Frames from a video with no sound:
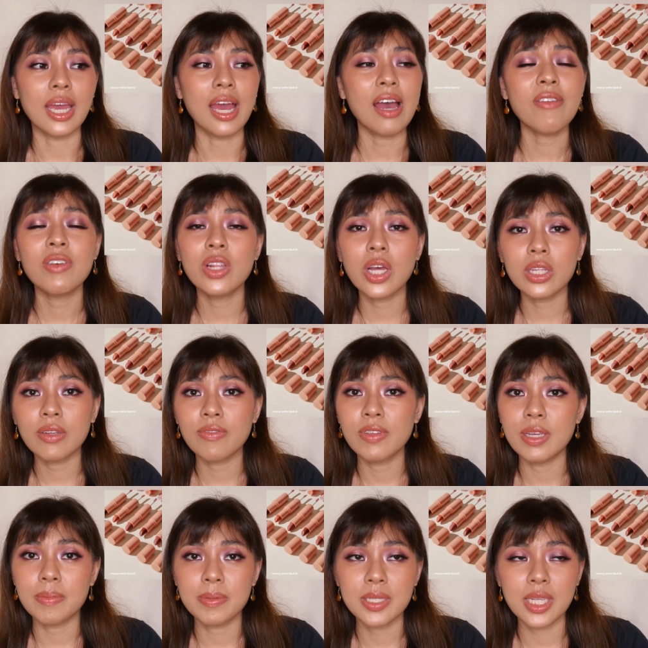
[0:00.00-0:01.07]
I have a lot of
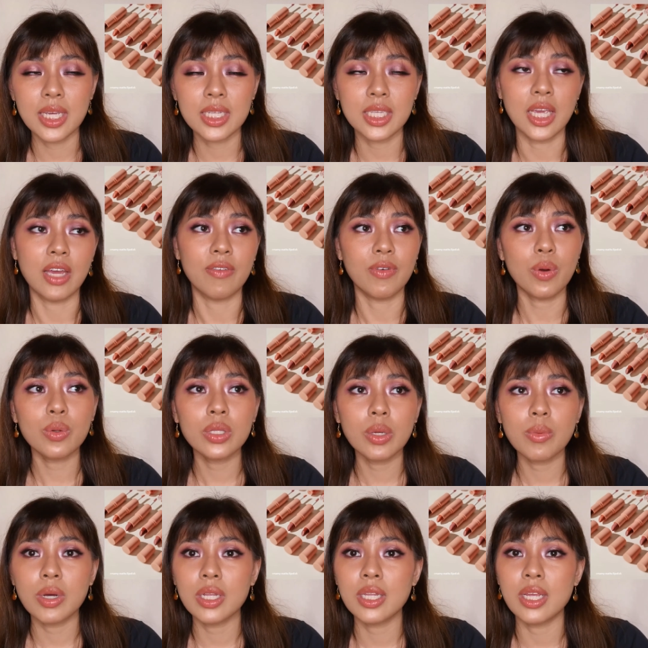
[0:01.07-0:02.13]
lipsticks. I have only
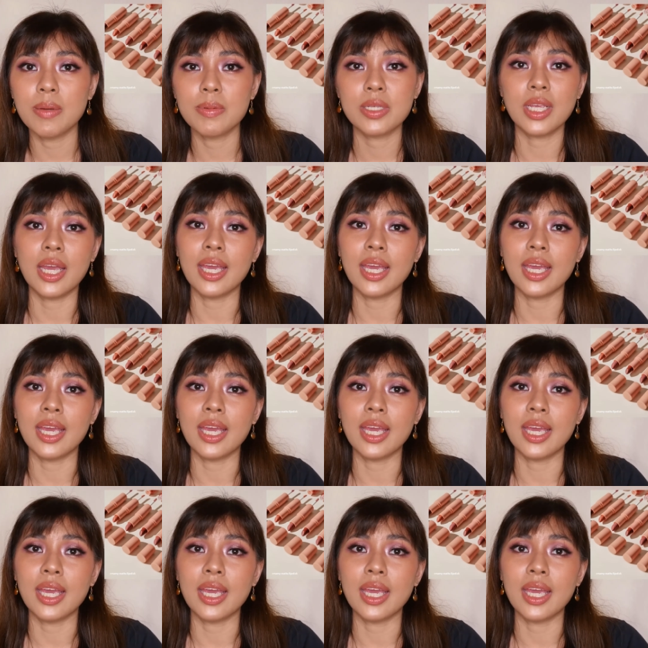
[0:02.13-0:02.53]
one lips.